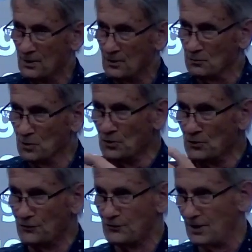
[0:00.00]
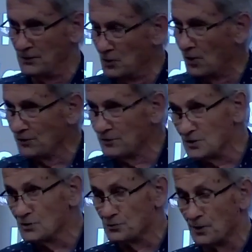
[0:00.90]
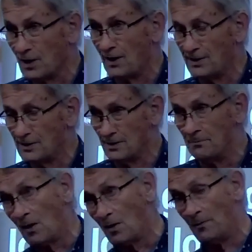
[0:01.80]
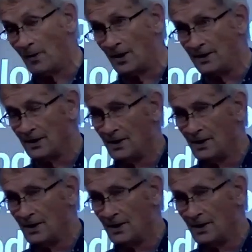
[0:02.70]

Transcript: Ruth, a non-Israelite, a Moabite,